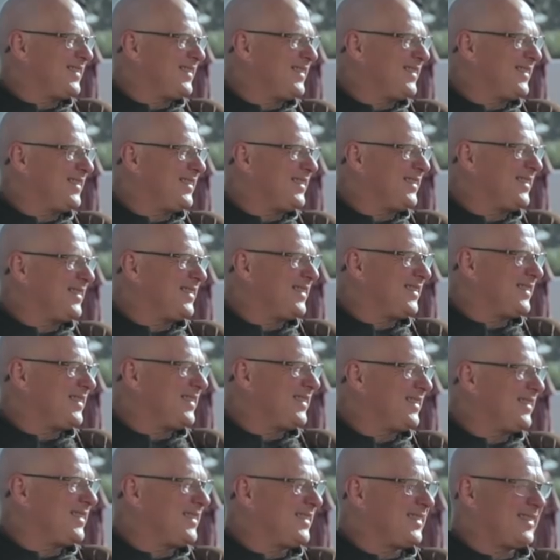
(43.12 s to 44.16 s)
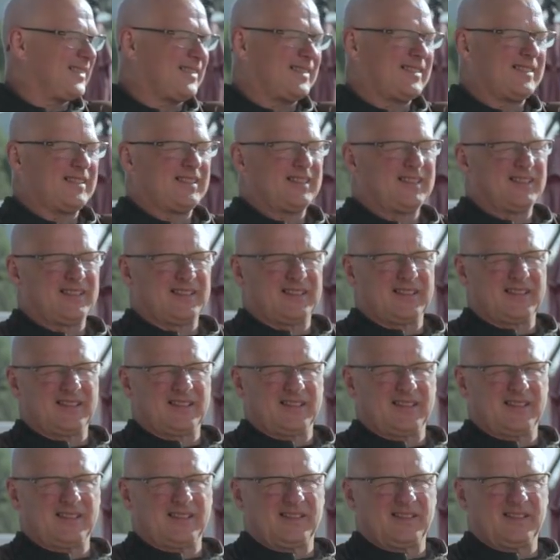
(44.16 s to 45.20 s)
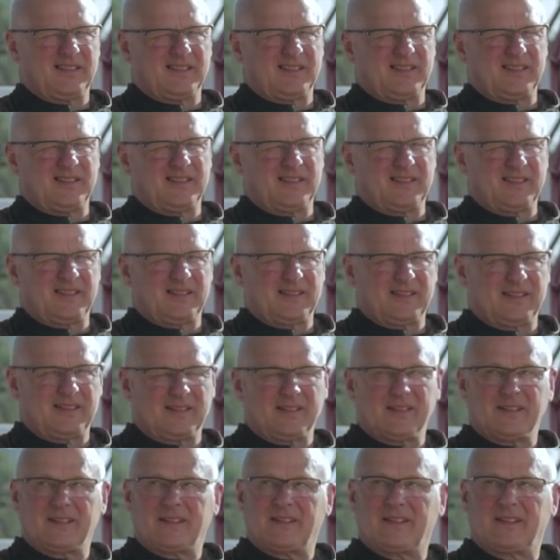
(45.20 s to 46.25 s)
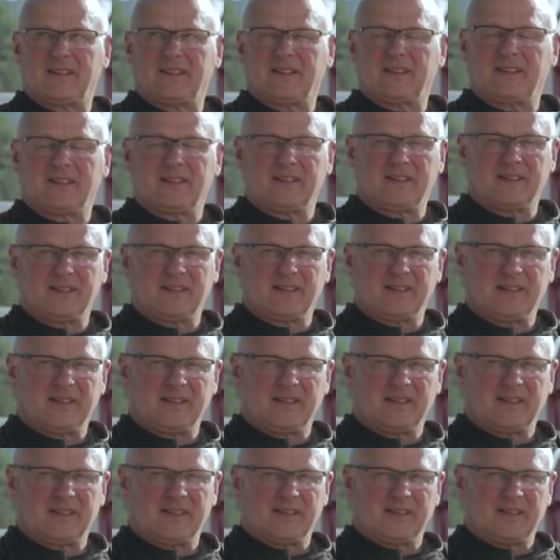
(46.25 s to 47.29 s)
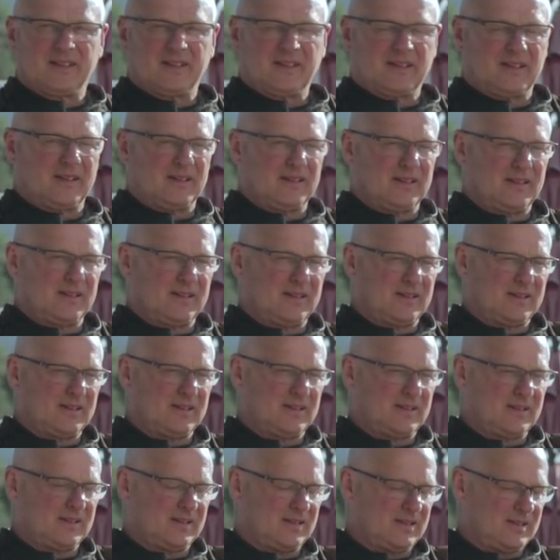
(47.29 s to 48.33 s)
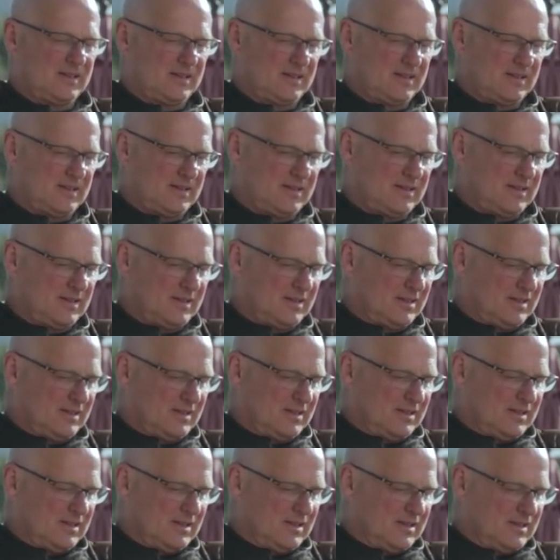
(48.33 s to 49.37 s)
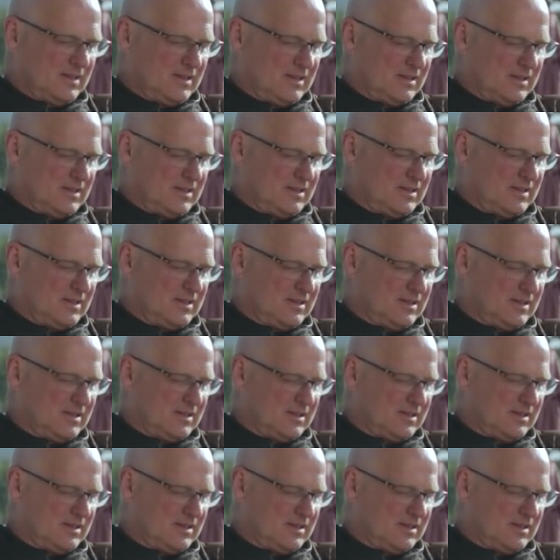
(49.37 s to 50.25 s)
No words are spoken by the person on screen.